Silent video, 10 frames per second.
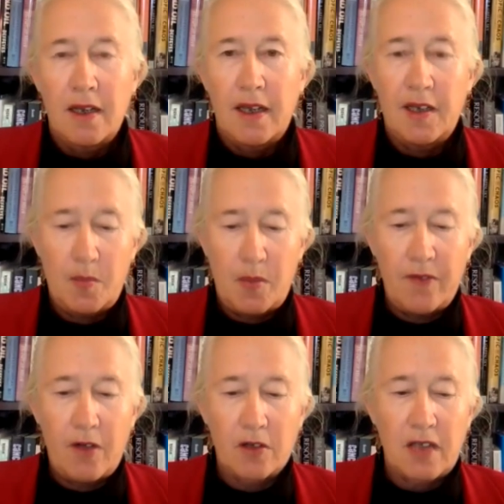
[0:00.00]
And
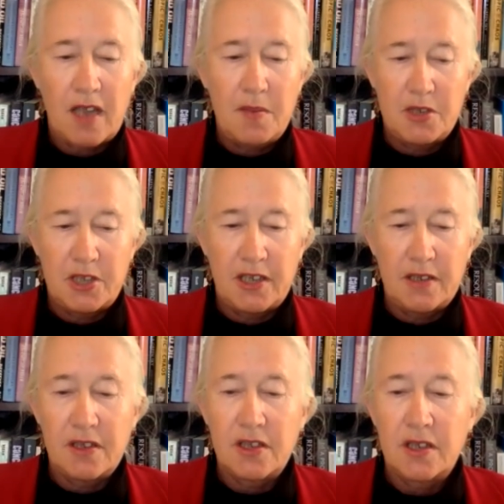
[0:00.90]
above all, climate
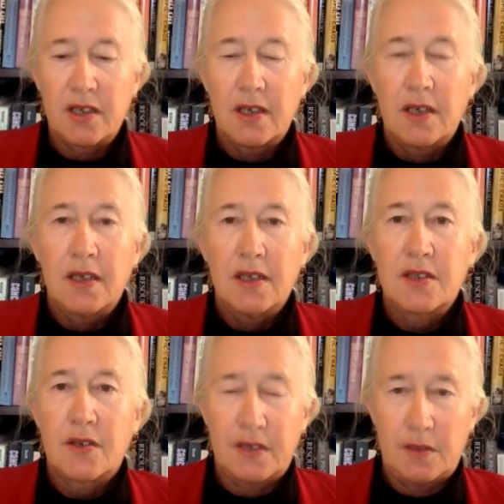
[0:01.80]
change is
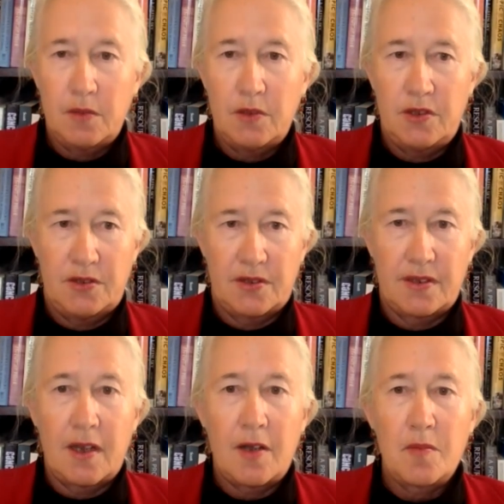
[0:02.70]
going to reduce
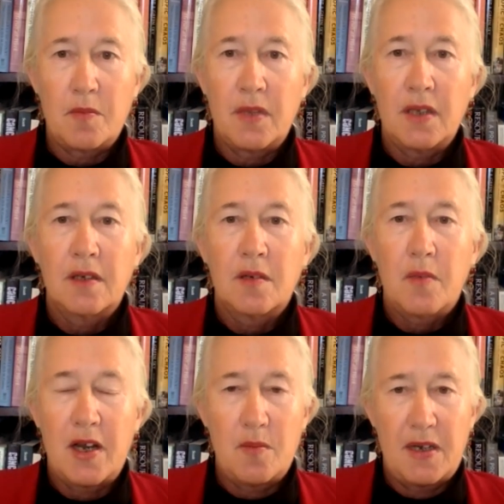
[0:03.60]
um,
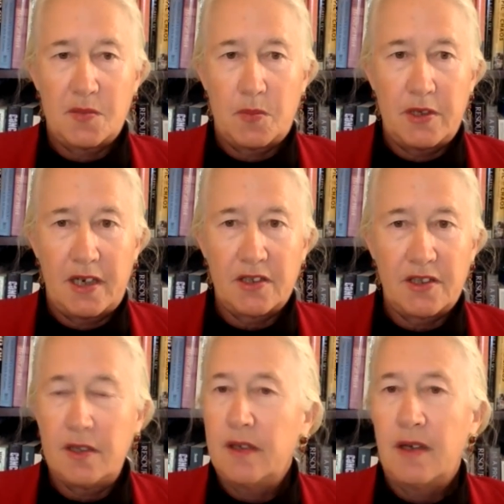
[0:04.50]
biomass
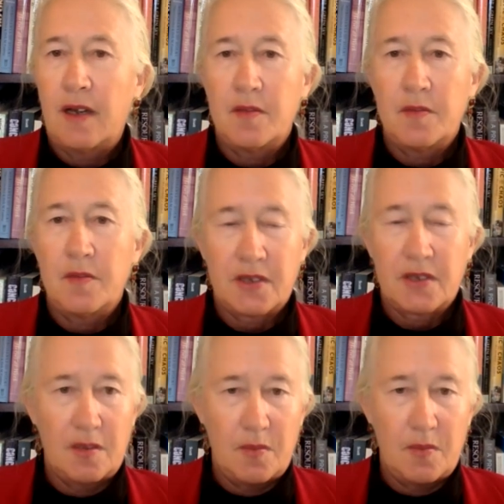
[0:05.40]
production. Um, there's
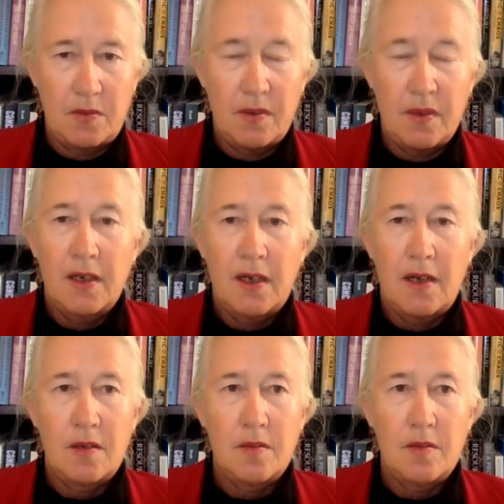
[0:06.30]
going to be
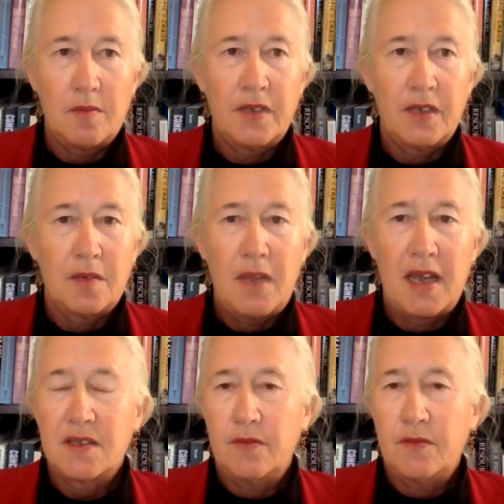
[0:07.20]
um,
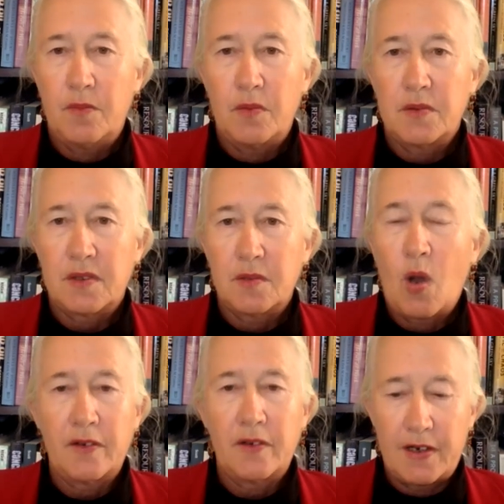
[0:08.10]
massive
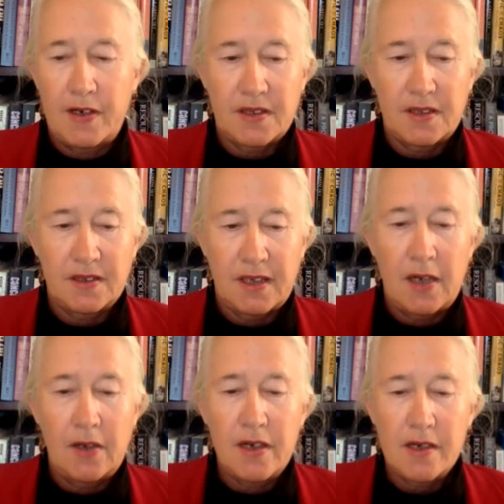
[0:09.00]
wildfires can,
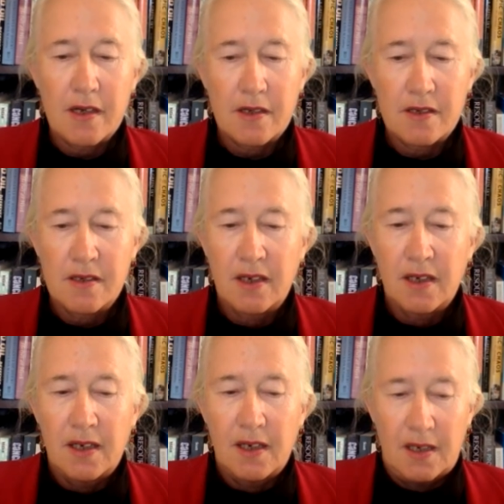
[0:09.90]
carrying on.
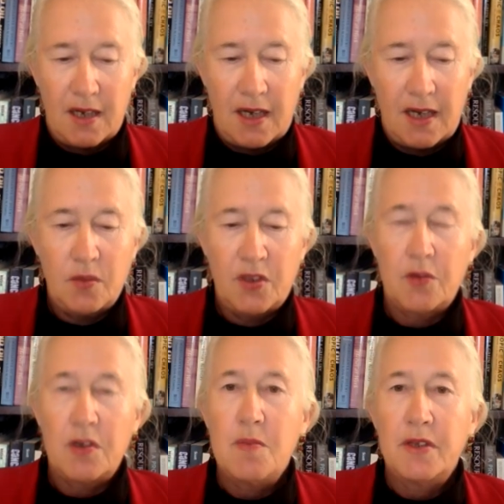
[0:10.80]
And with
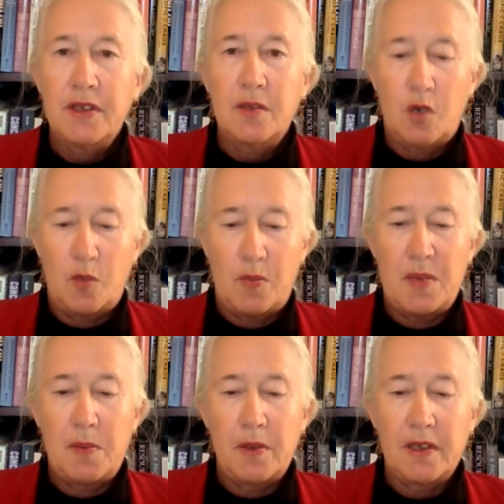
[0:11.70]
three billion more
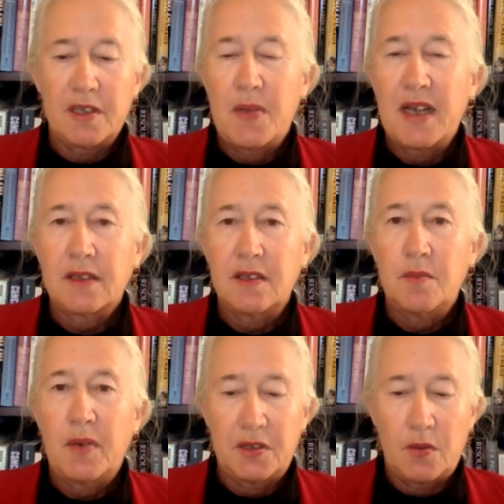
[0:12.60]
people expected
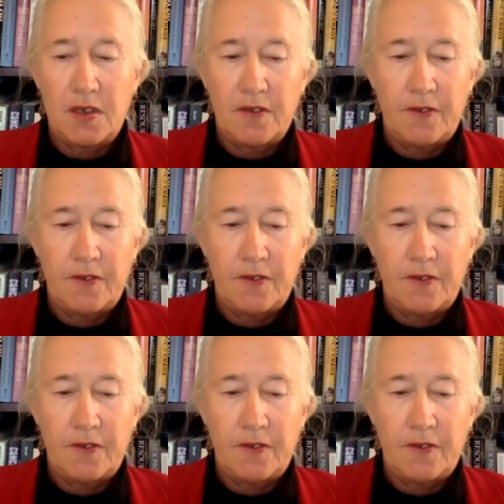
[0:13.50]
by twenty